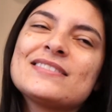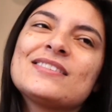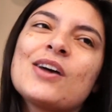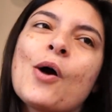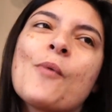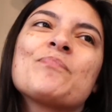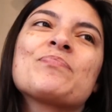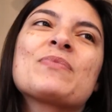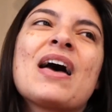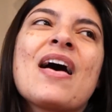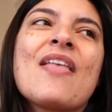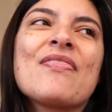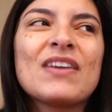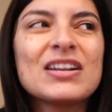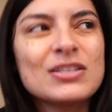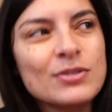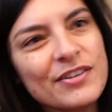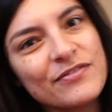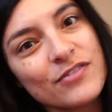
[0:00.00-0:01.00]
So
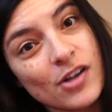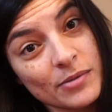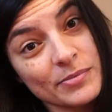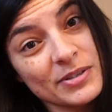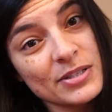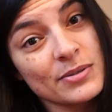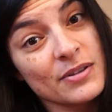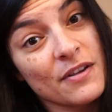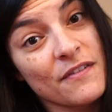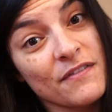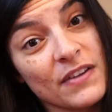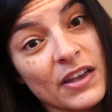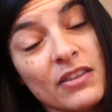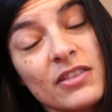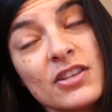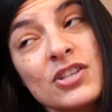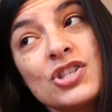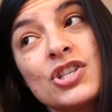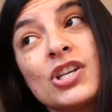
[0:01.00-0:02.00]
that's why Vlogmas was a
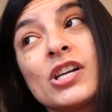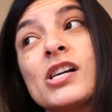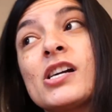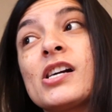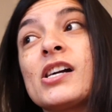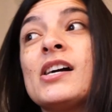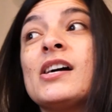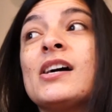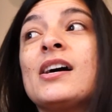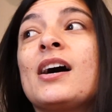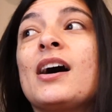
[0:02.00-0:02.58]
fail this year.